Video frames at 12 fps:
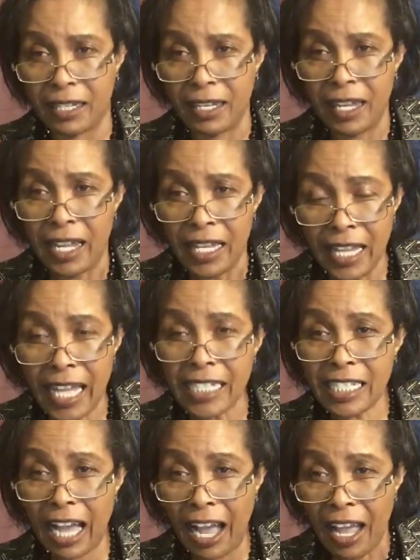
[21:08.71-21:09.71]
There is a,
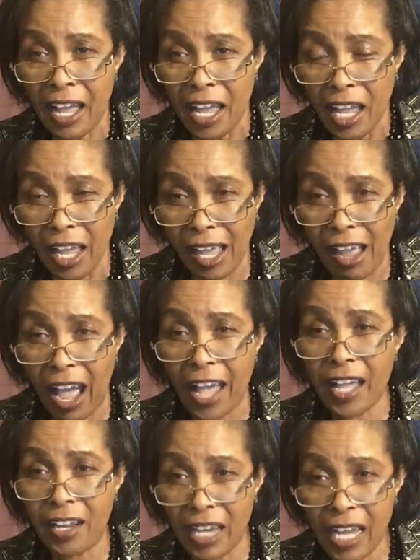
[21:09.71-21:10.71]
a, a
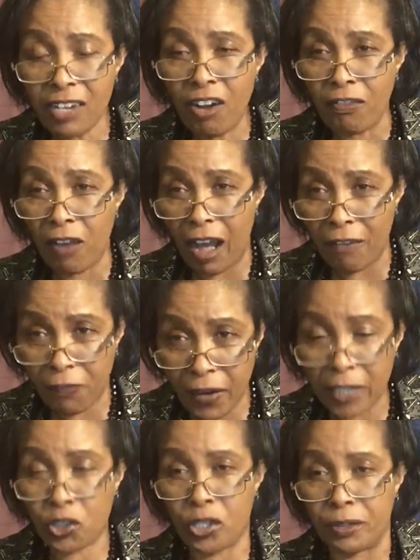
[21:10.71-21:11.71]
rain of
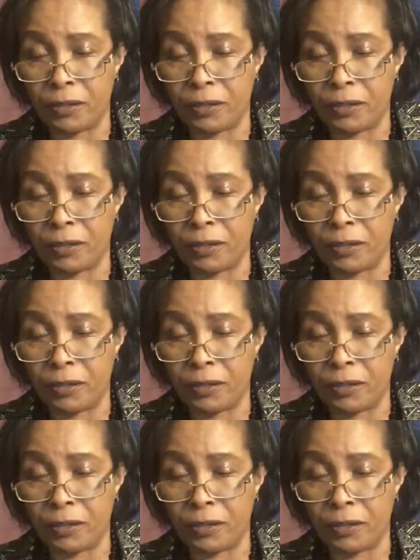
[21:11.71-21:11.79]
affliction,